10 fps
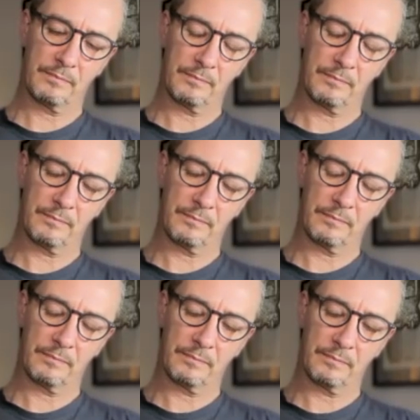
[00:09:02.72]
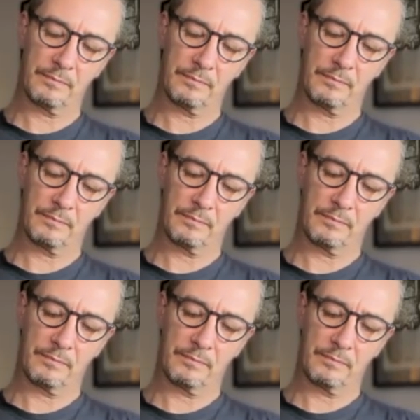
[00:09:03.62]

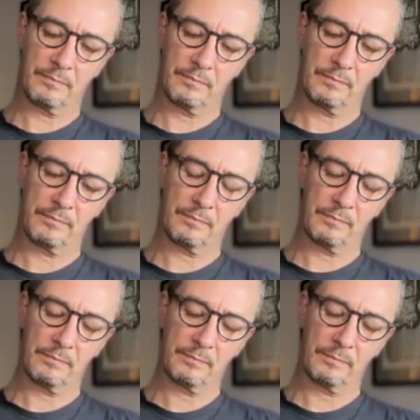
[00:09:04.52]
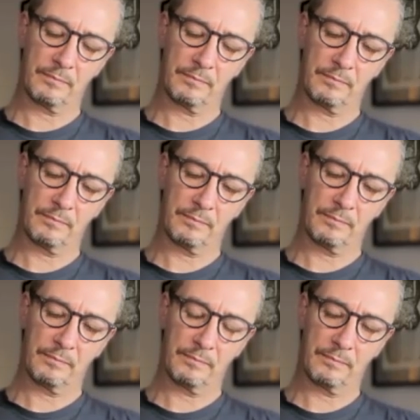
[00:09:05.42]

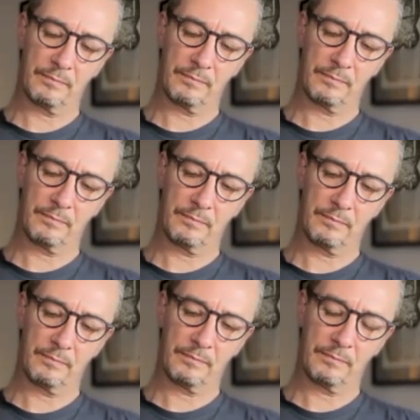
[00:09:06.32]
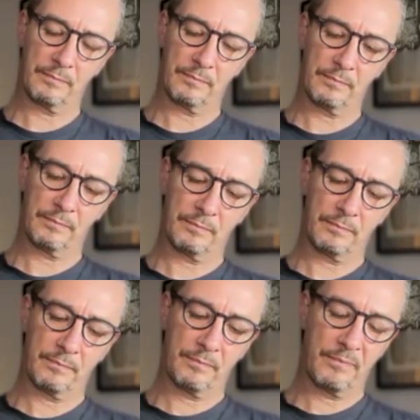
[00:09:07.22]

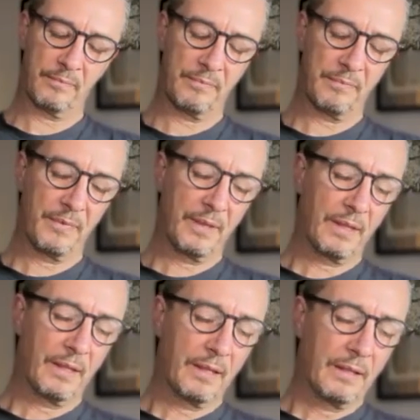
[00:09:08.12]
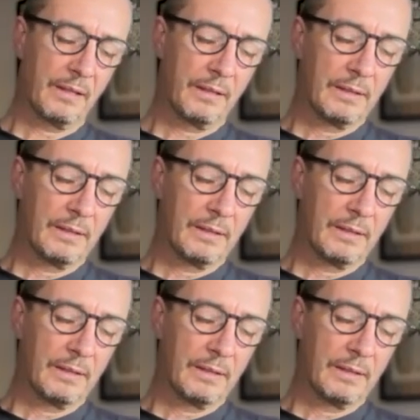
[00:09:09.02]
(no one is talking)